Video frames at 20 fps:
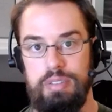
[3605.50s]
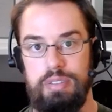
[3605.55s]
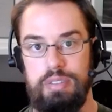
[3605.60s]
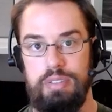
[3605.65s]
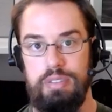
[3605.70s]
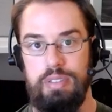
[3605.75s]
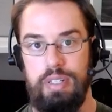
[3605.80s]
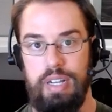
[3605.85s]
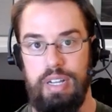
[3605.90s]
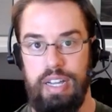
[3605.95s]

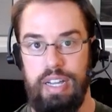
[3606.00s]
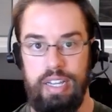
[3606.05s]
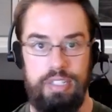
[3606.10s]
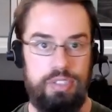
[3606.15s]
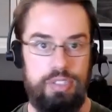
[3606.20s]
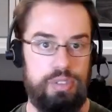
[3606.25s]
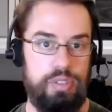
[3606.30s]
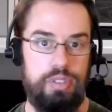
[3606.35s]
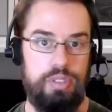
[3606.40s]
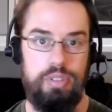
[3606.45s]

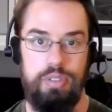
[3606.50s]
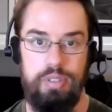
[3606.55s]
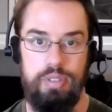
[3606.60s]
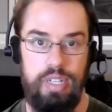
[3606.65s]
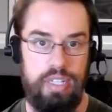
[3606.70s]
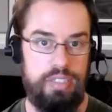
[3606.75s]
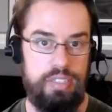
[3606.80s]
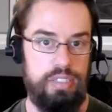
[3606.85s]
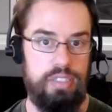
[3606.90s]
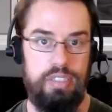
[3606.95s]

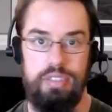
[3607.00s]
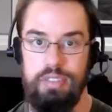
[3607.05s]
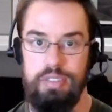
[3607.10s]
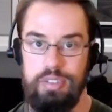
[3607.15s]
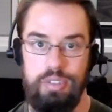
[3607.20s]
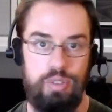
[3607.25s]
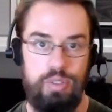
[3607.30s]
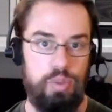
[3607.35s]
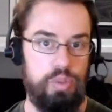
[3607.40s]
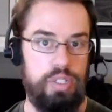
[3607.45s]
hydroxyden
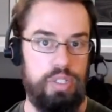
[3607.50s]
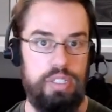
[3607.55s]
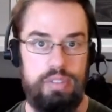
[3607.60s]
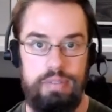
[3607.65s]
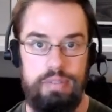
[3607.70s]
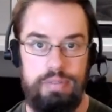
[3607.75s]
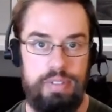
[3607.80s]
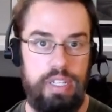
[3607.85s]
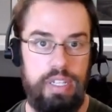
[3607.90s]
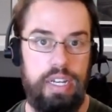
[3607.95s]
chlorine,
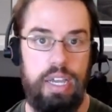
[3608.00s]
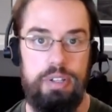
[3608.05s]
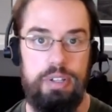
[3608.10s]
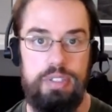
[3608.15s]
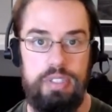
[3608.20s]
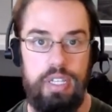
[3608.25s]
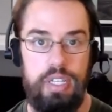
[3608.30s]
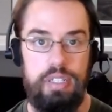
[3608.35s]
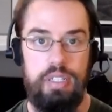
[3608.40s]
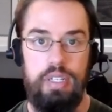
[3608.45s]
forget how it's
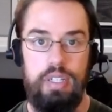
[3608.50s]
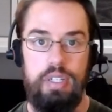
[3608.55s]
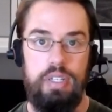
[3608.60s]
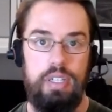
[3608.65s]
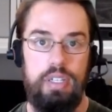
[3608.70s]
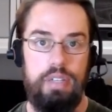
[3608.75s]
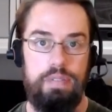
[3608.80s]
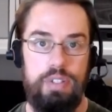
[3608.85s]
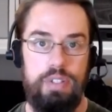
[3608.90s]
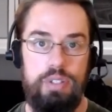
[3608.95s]
said.
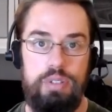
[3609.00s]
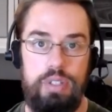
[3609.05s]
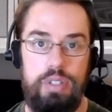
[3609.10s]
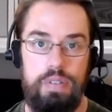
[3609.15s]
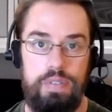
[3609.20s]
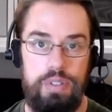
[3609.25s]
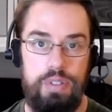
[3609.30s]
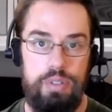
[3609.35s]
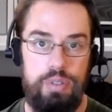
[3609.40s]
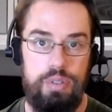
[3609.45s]
If
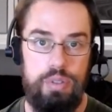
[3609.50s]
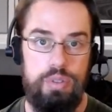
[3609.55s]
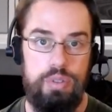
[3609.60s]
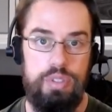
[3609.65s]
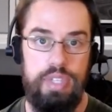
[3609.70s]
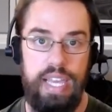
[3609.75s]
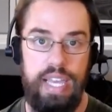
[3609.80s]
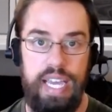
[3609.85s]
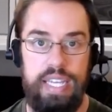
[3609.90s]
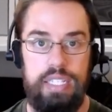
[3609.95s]
you use
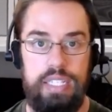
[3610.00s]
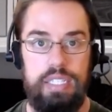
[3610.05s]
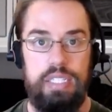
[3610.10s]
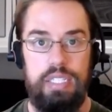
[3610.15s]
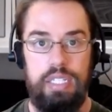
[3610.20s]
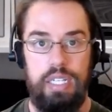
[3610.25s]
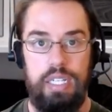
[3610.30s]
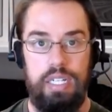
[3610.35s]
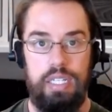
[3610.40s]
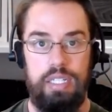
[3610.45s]
that,
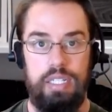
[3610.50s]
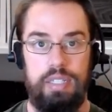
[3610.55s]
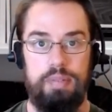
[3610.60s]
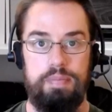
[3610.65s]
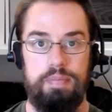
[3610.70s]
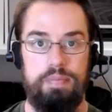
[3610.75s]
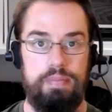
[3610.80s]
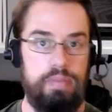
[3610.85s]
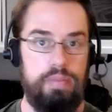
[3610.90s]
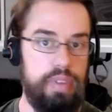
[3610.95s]

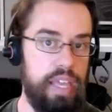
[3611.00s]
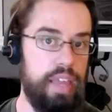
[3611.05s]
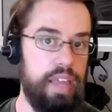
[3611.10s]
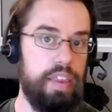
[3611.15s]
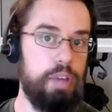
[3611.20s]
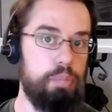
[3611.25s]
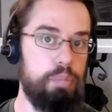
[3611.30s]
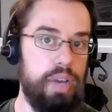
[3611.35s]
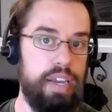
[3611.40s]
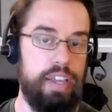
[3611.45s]

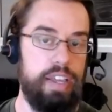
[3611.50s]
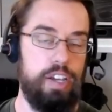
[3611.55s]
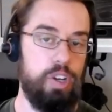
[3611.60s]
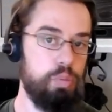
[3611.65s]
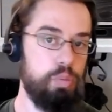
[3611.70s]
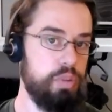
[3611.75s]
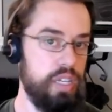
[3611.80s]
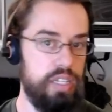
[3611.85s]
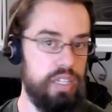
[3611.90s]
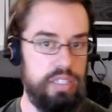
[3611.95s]
that might help
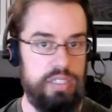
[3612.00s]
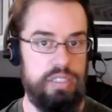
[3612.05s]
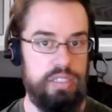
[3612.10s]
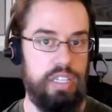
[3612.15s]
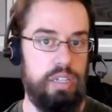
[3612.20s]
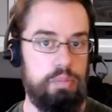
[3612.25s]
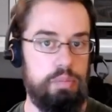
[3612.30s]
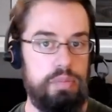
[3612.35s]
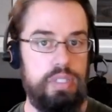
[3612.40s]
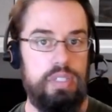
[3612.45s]
kind of
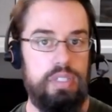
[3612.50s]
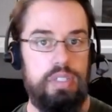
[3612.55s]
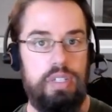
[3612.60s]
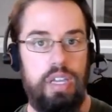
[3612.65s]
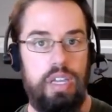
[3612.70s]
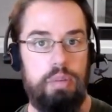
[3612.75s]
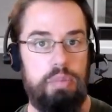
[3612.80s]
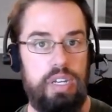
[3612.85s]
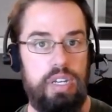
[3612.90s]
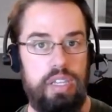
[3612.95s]
stem
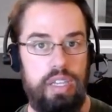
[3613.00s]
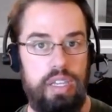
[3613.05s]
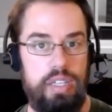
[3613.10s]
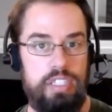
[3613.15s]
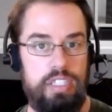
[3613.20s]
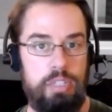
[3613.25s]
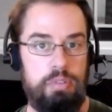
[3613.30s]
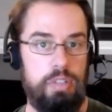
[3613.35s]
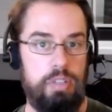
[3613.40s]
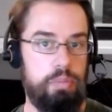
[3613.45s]
and mitigate
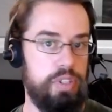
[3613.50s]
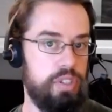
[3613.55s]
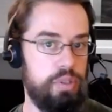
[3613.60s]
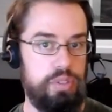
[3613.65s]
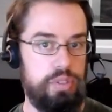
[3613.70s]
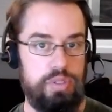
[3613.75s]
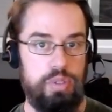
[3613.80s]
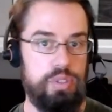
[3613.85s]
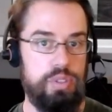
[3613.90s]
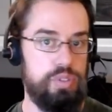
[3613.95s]
some of it. But
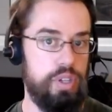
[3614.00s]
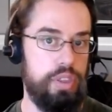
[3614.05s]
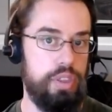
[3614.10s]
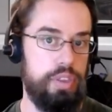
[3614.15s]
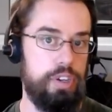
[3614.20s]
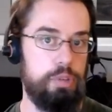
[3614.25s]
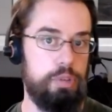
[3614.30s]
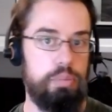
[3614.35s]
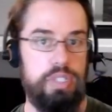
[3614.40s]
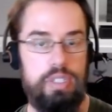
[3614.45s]
those drug
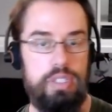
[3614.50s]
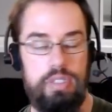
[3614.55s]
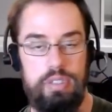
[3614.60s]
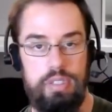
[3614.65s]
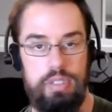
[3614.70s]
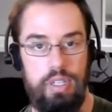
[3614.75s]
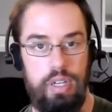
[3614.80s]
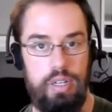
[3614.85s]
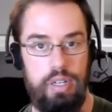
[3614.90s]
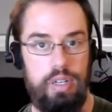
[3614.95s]
therapies
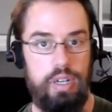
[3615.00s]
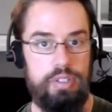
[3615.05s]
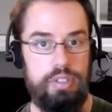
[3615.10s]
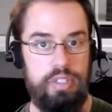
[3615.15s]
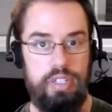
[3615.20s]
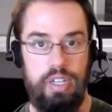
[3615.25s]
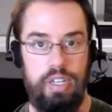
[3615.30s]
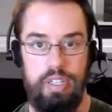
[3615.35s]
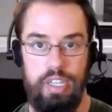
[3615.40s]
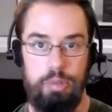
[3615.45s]
are
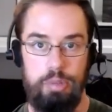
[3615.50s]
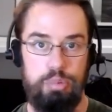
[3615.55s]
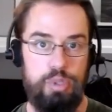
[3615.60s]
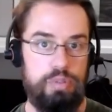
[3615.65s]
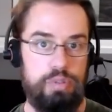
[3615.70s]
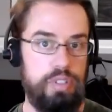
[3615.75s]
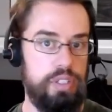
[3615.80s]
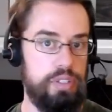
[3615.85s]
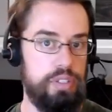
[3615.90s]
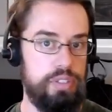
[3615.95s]
not yet
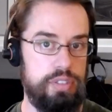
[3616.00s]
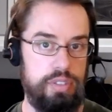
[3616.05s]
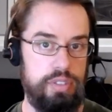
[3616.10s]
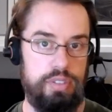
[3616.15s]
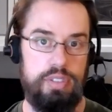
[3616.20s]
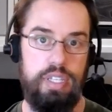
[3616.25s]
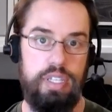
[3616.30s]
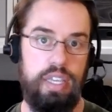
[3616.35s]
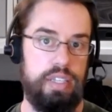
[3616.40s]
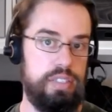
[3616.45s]
proven; they're still in
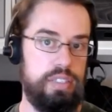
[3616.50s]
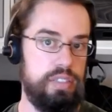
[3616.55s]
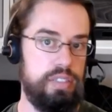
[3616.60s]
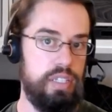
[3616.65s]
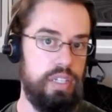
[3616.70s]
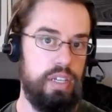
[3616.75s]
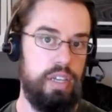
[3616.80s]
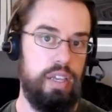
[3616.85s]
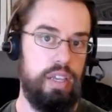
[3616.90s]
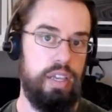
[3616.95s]
test,
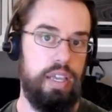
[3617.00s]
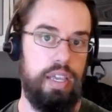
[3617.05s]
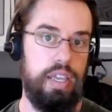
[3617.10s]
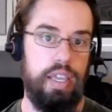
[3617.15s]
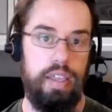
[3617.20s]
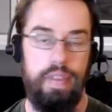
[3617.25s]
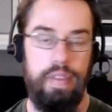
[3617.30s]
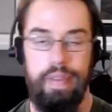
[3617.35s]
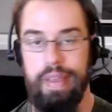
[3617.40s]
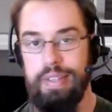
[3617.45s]

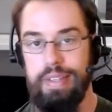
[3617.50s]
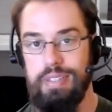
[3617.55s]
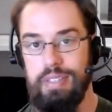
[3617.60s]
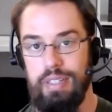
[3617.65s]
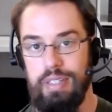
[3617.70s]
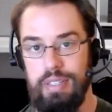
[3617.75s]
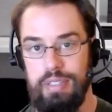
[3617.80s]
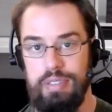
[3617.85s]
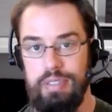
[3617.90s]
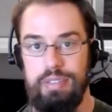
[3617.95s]
and that's
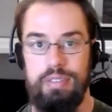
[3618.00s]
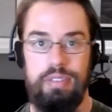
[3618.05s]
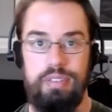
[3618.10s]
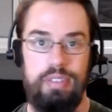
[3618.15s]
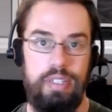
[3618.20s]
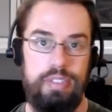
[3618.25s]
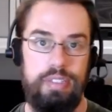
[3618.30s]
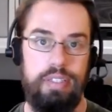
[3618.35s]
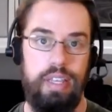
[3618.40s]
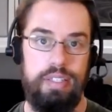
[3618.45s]

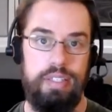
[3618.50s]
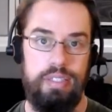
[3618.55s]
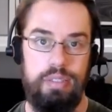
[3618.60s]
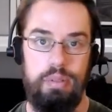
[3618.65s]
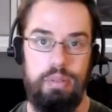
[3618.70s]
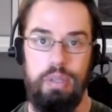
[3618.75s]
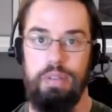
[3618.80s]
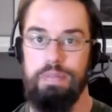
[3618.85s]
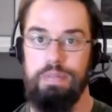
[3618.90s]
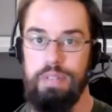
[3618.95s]

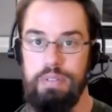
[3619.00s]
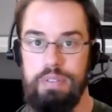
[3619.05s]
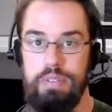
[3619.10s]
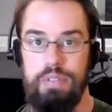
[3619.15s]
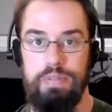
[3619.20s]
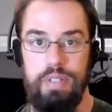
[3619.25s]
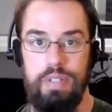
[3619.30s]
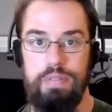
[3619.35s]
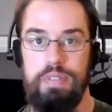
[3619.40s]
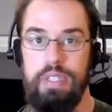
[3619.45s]
only a
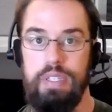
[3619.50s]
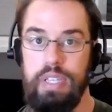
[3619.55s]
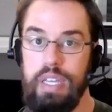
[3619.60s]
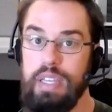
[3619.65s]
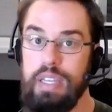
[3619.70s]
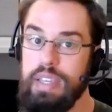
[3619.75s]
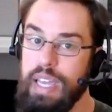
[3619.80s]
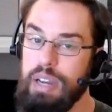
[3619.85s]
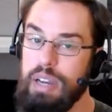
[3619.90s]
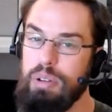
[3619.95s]
50-50
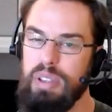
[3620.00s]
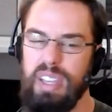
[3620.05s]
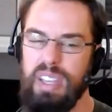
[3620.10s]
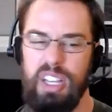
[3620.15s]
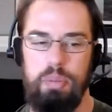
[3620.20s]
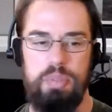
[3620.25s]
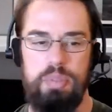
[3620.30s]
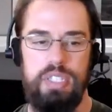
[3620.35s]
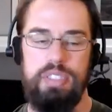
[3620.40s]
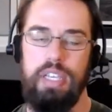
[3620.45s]
that really
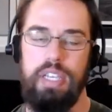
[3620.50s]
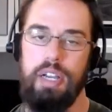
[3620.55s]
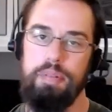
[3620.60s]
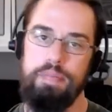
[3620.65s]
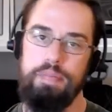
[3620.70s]
helps us out.